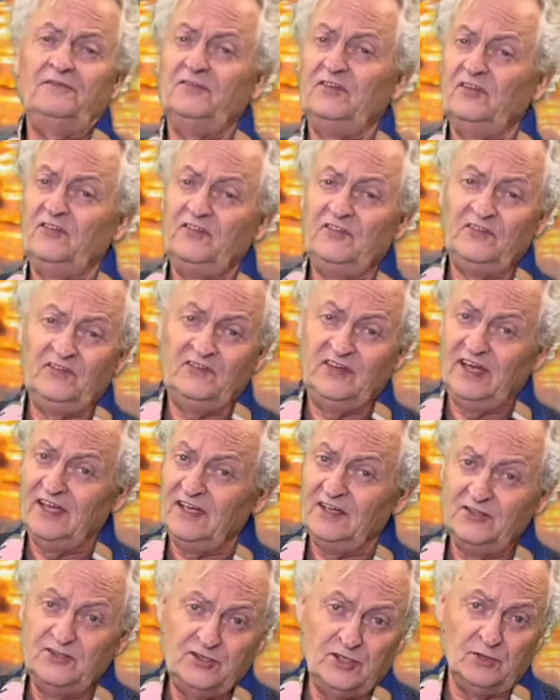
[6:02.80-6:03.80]
to tell
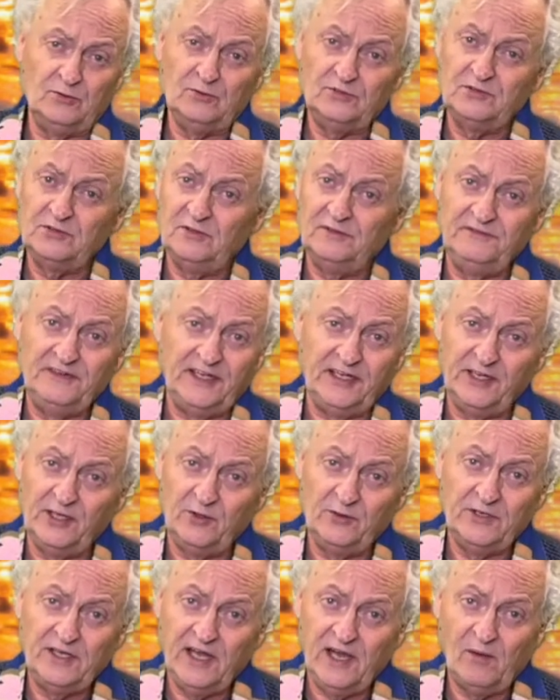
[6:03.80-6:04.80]
a joke to a video
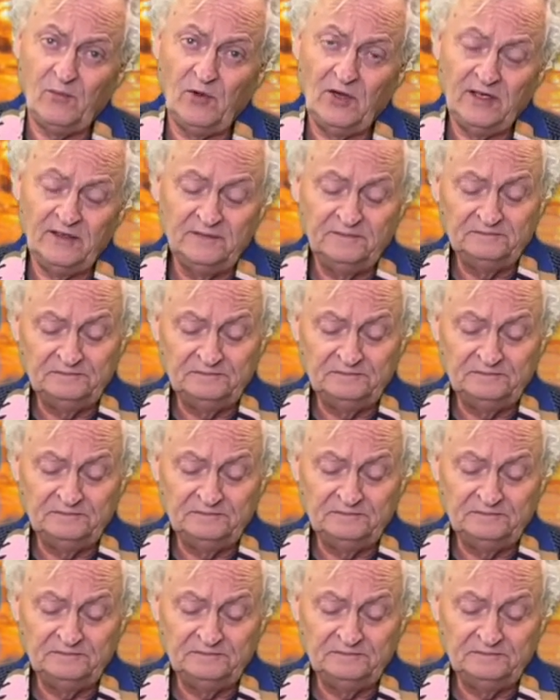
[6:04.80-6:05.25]
camera.